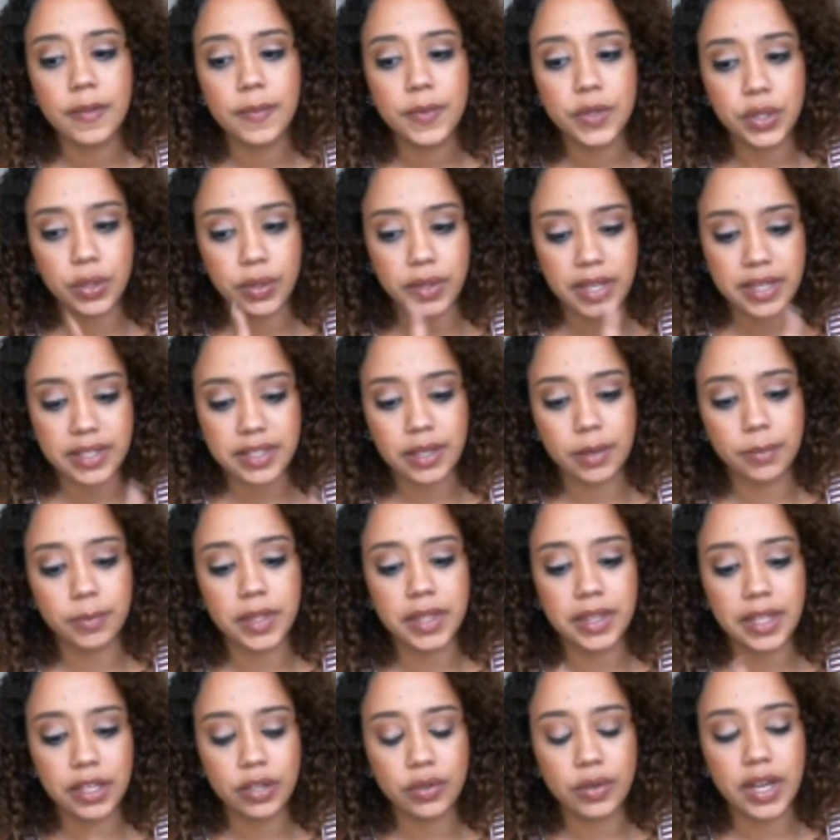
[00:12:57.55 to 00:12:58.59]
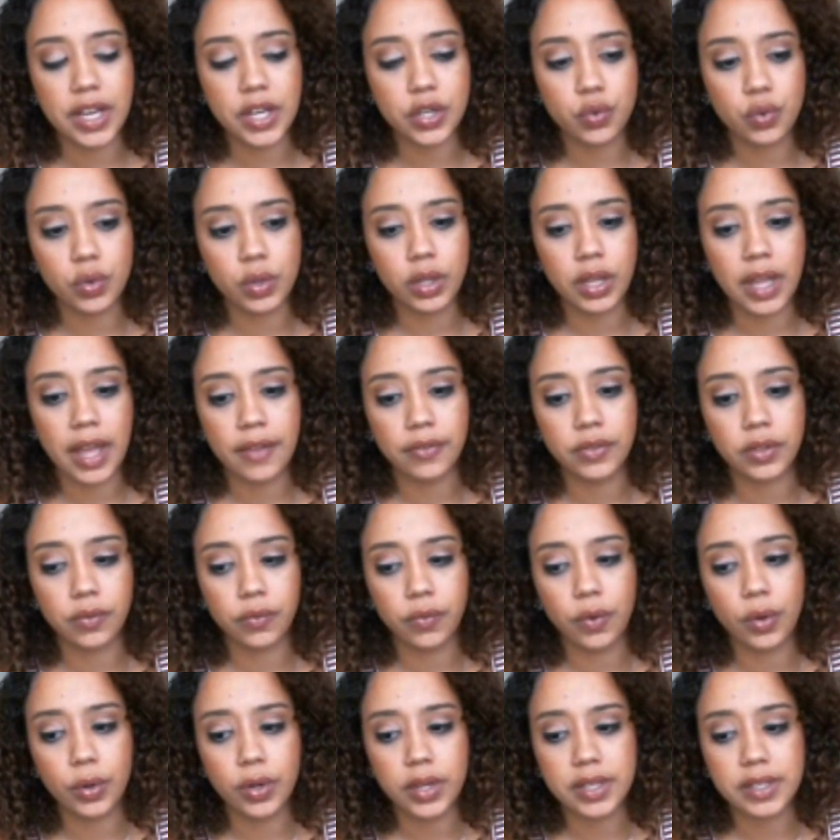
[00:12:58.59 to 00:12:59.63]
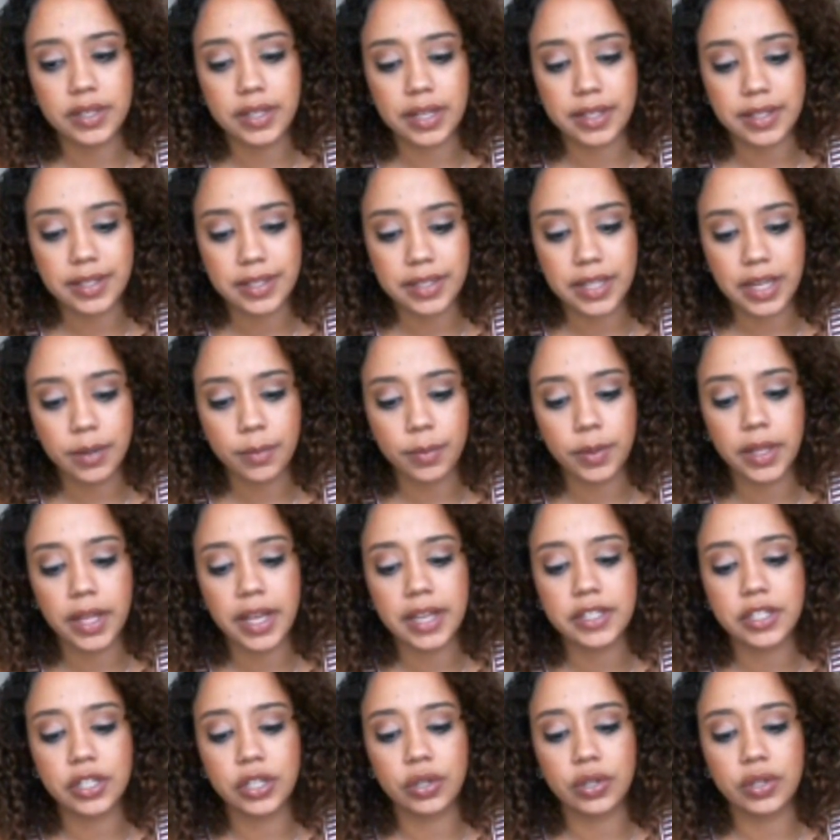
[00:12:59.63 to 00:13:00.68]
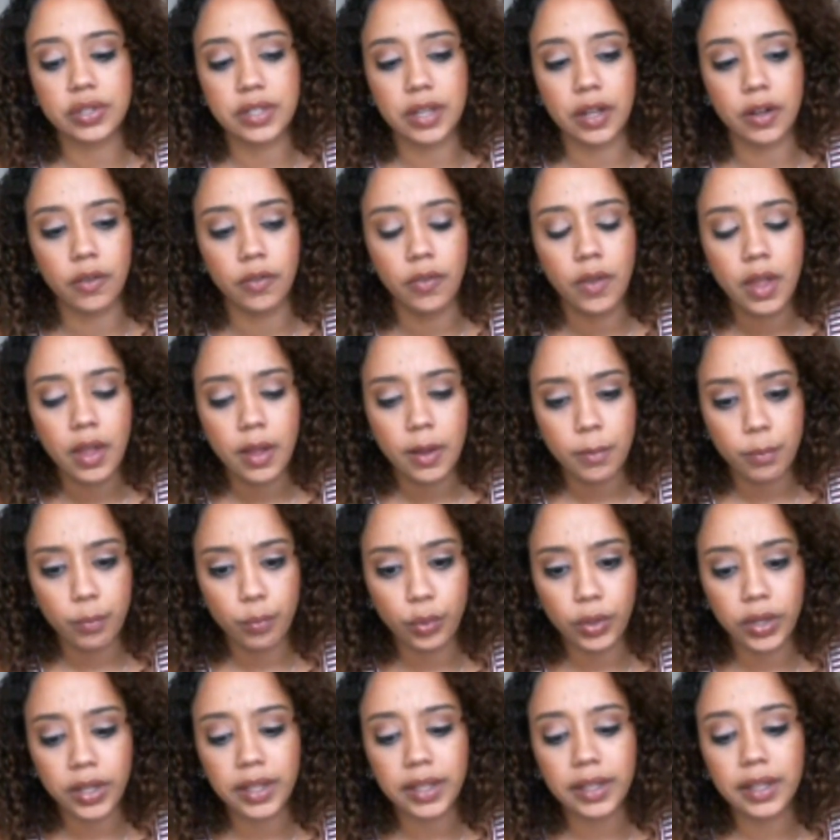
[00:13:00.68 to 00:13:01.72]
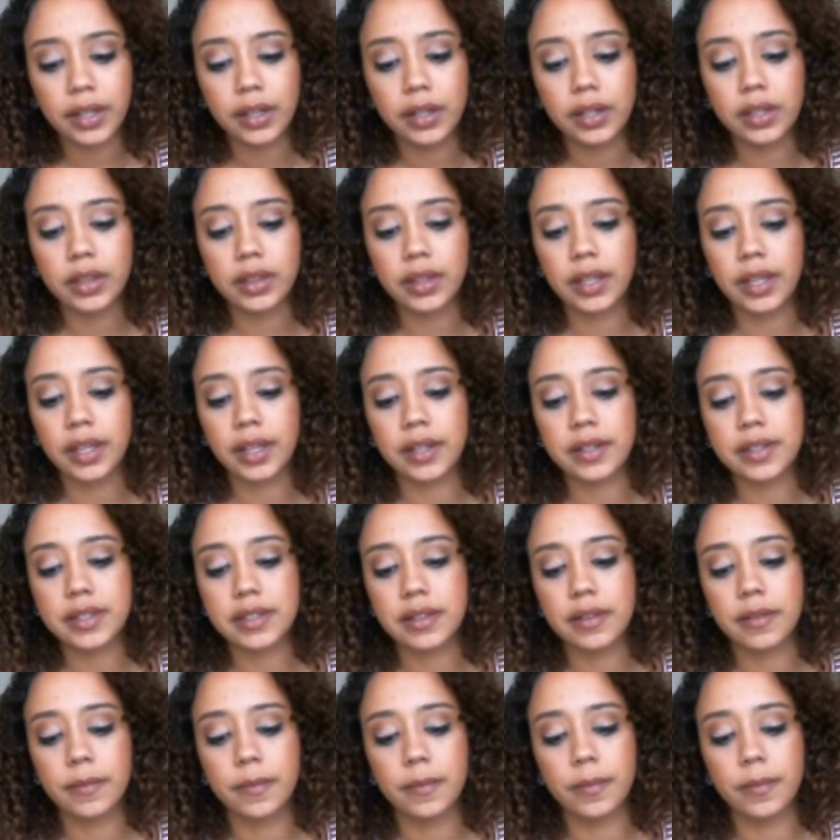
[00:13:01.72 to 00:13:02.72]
So that's something that you guys really have to focus on, stabilizing yourself, bringing in good things,